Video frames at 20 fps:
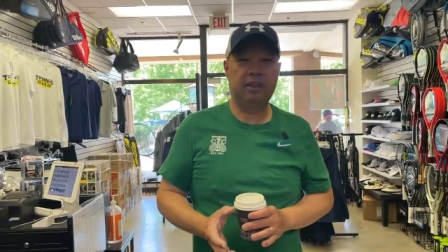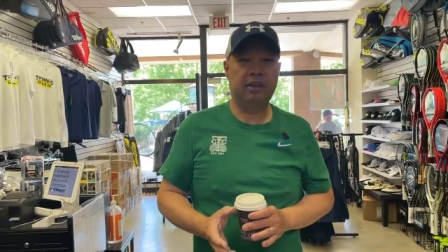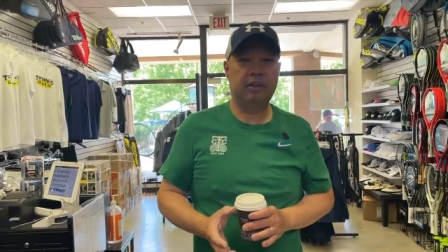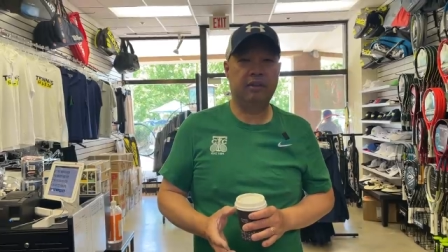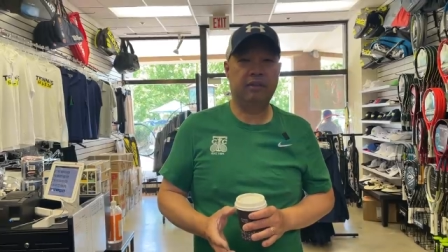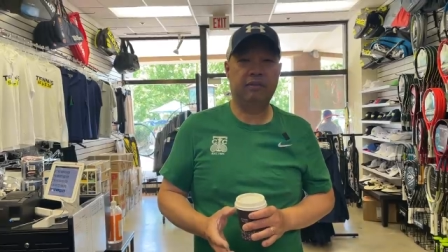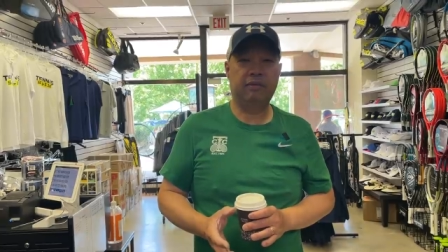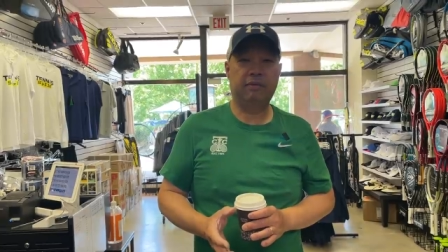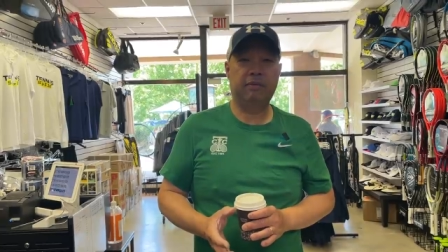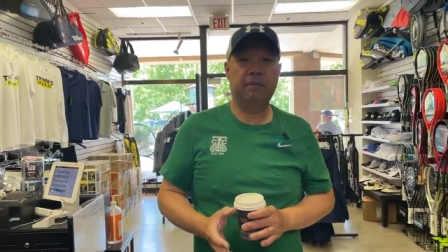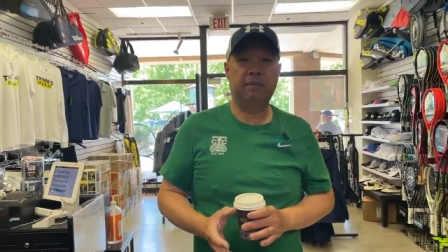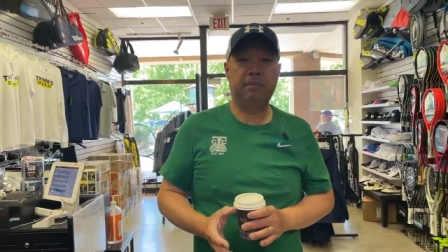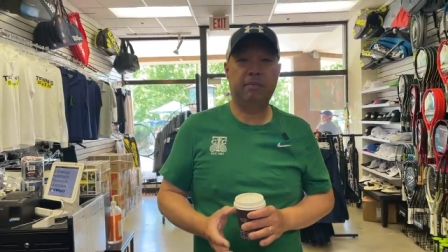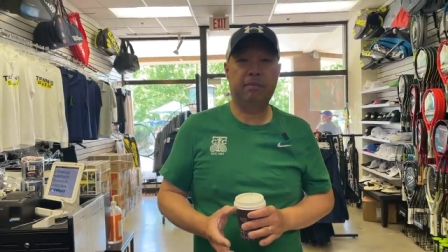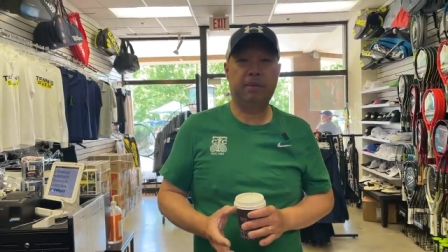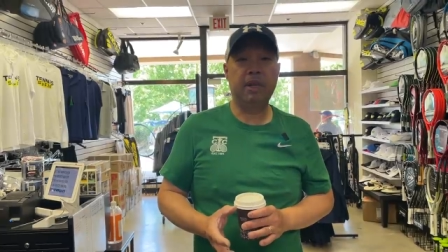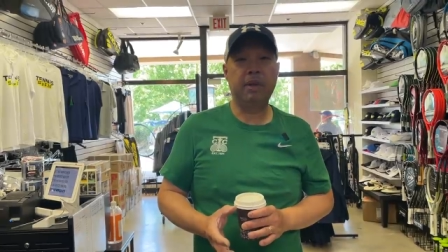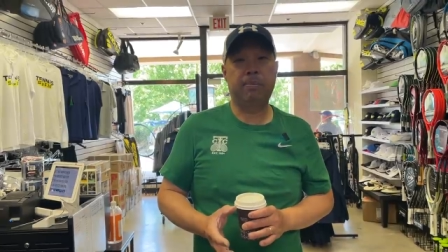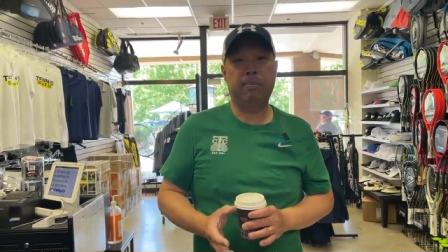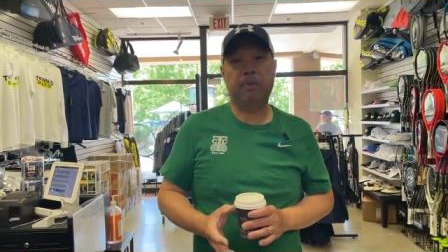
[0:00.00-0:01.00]
of
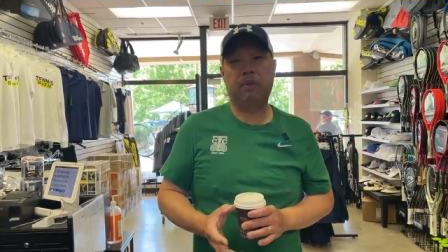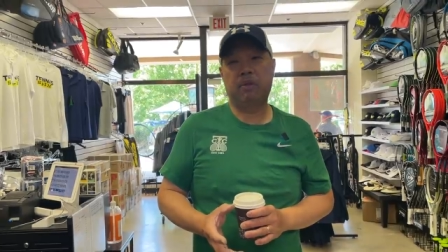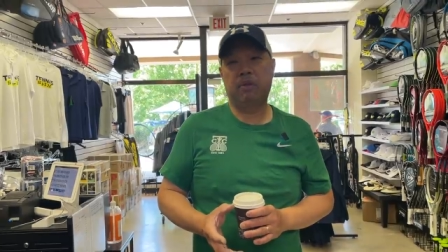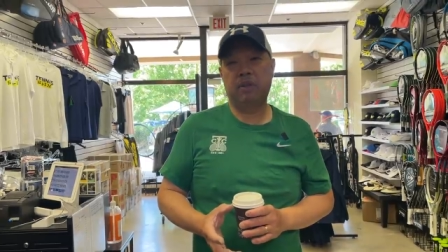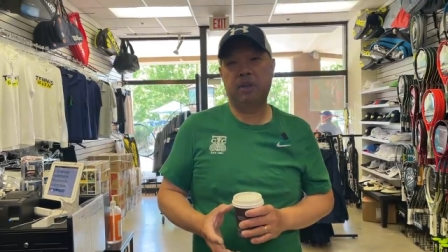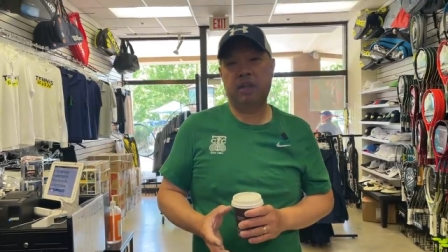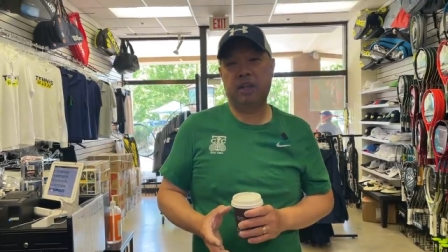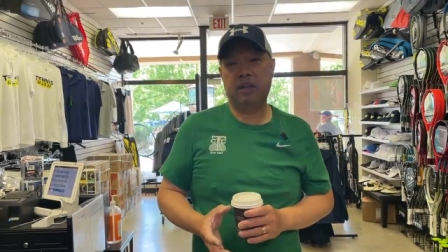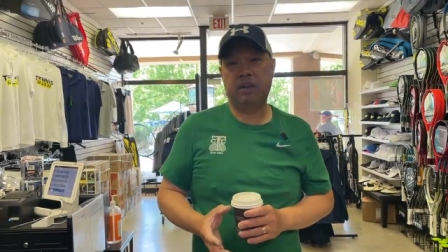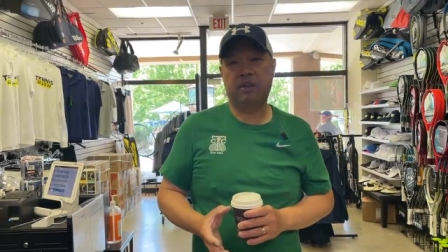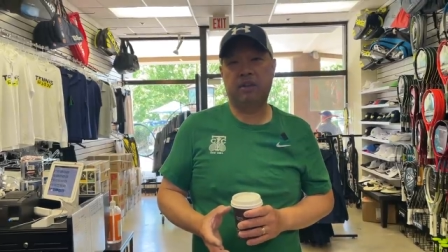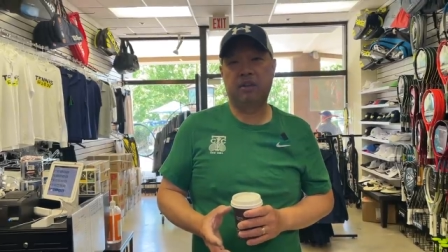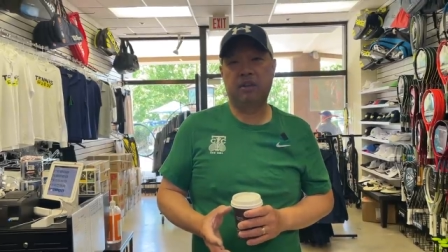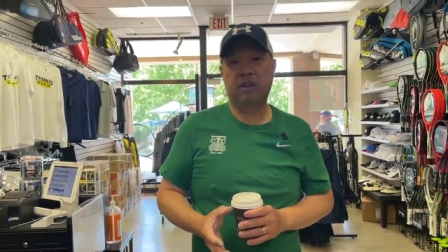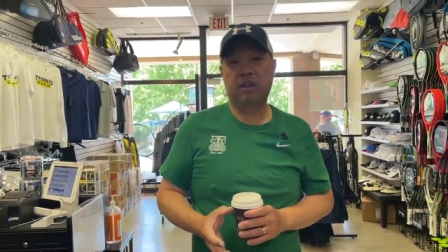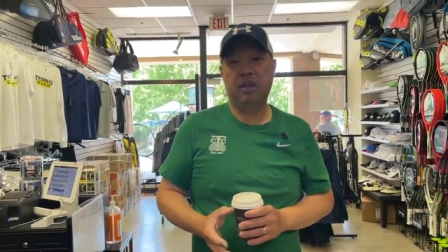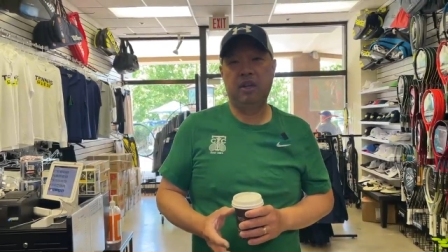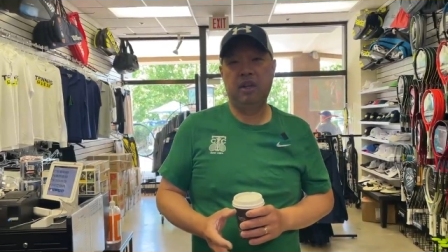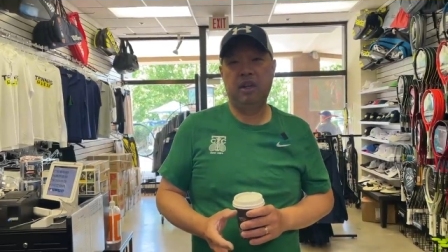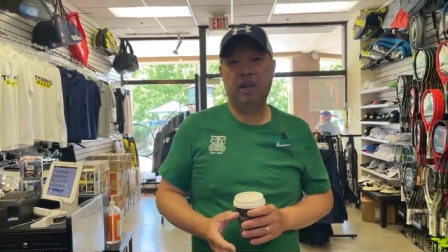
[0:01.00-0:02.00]
people here.
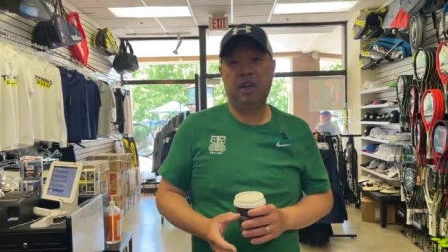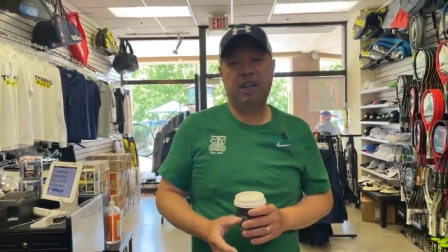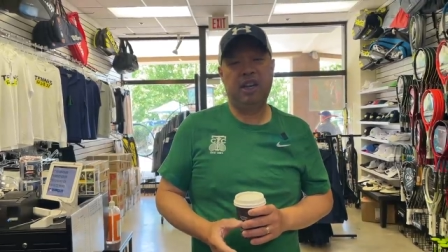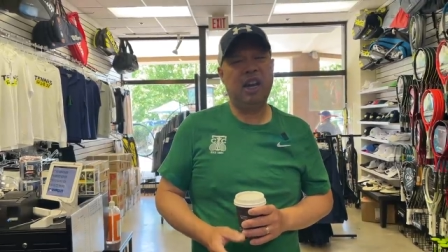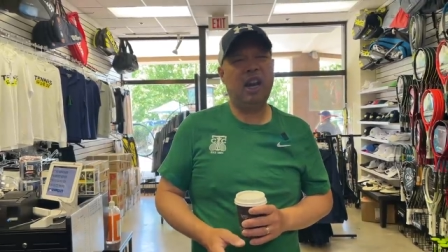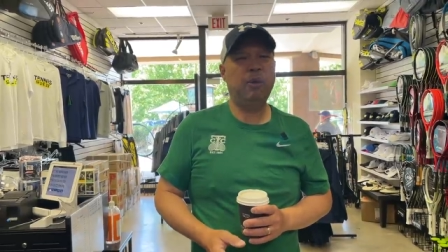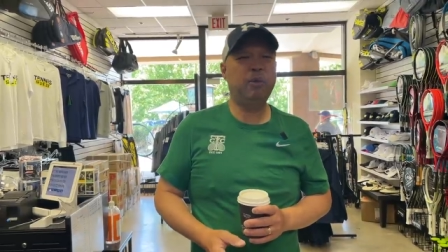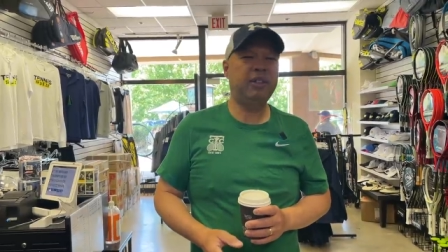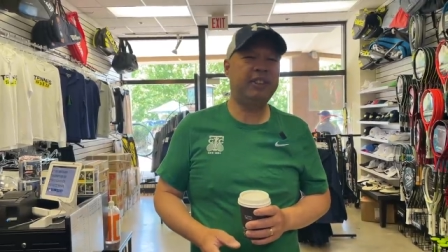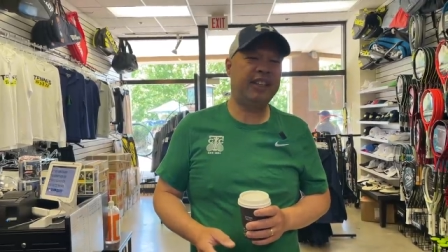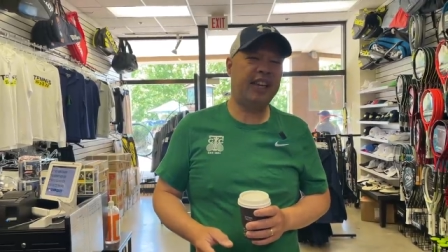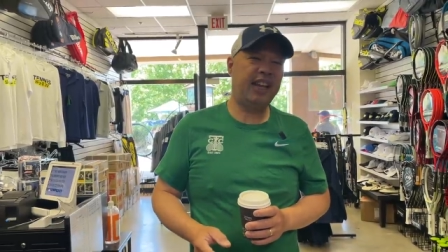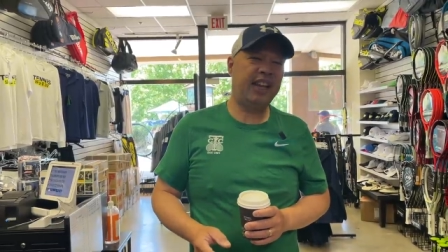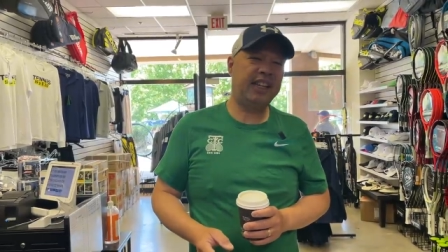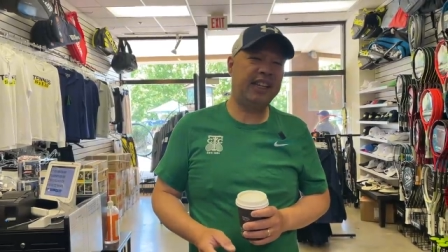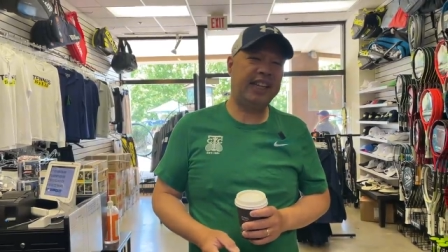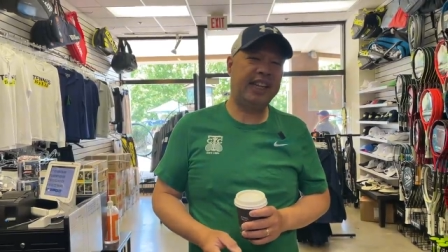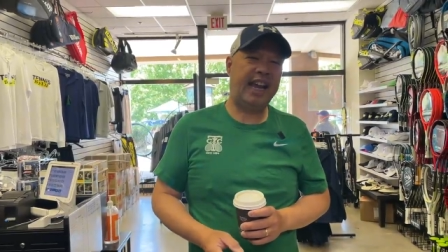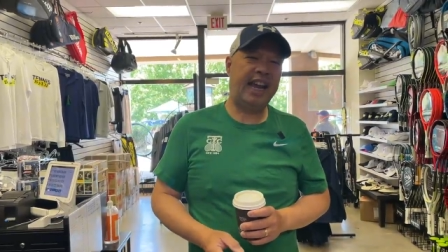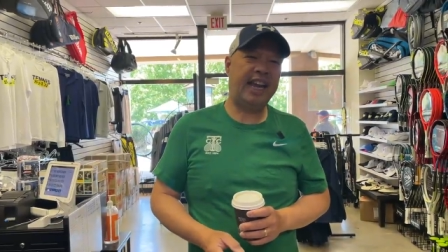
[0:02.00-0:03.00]
And I would say
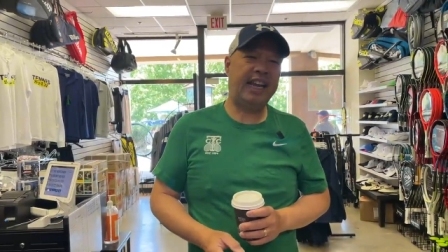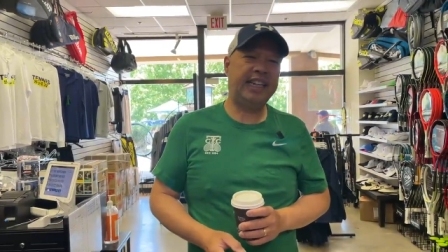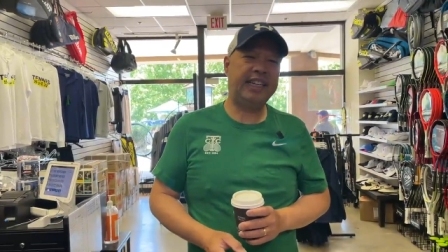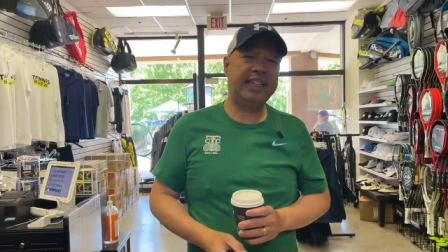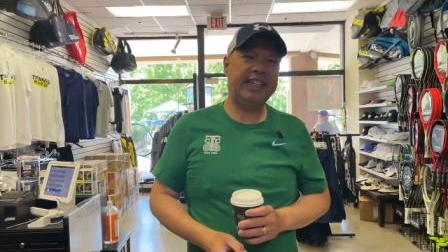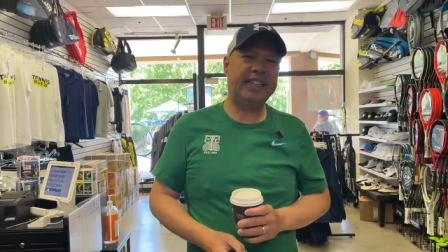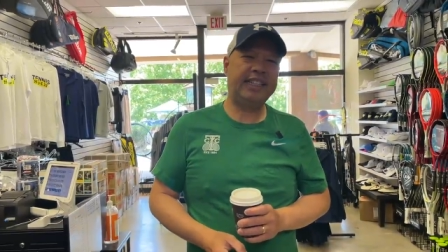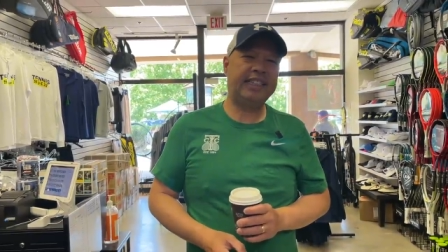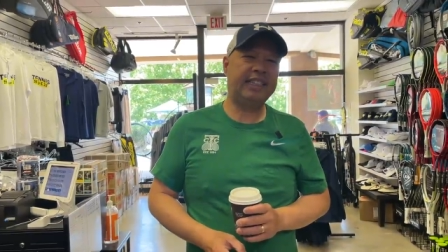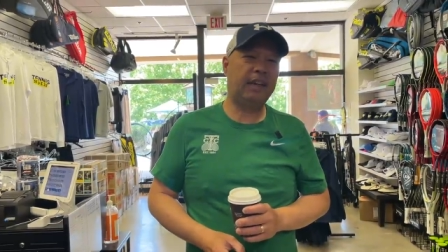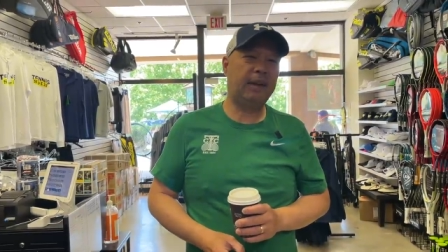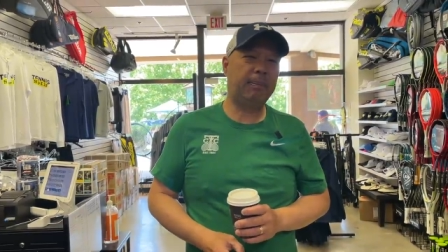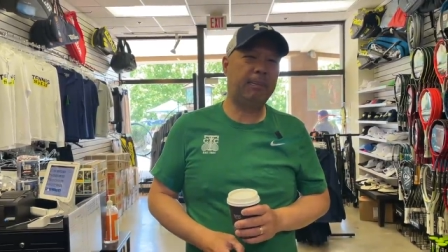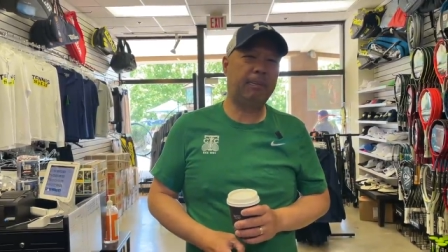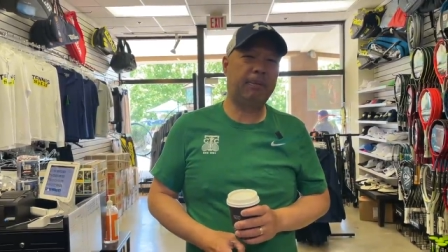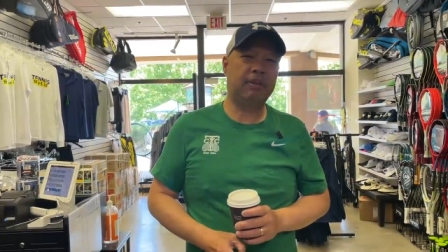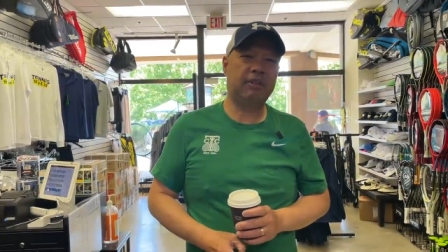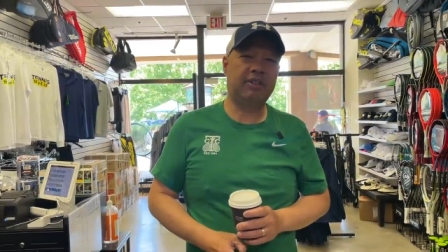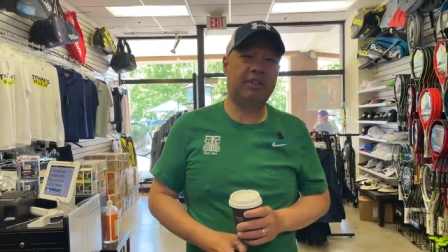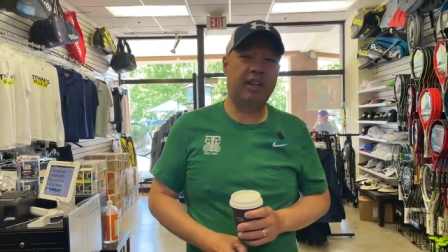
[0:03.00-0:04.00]
90 something
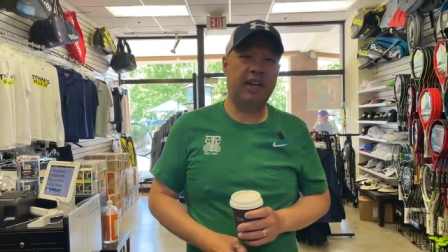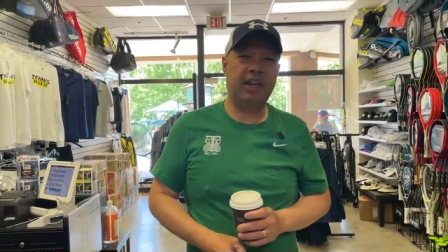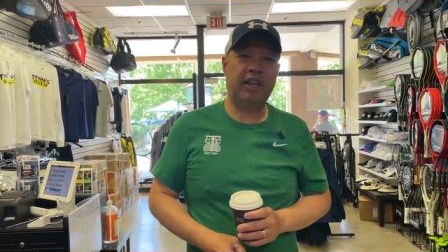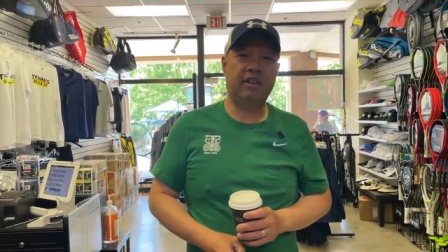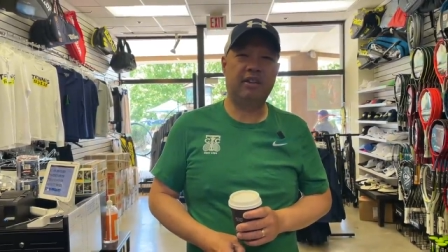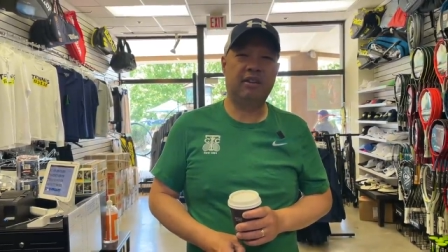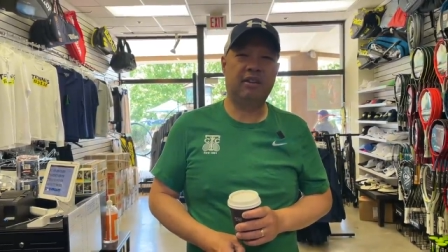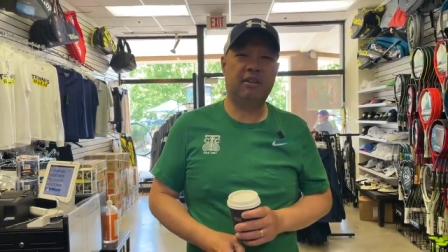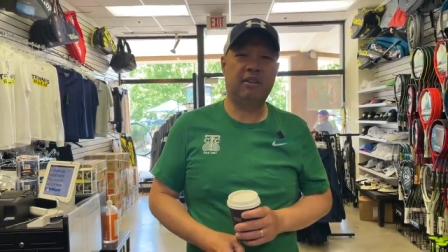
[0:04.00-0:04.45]
percent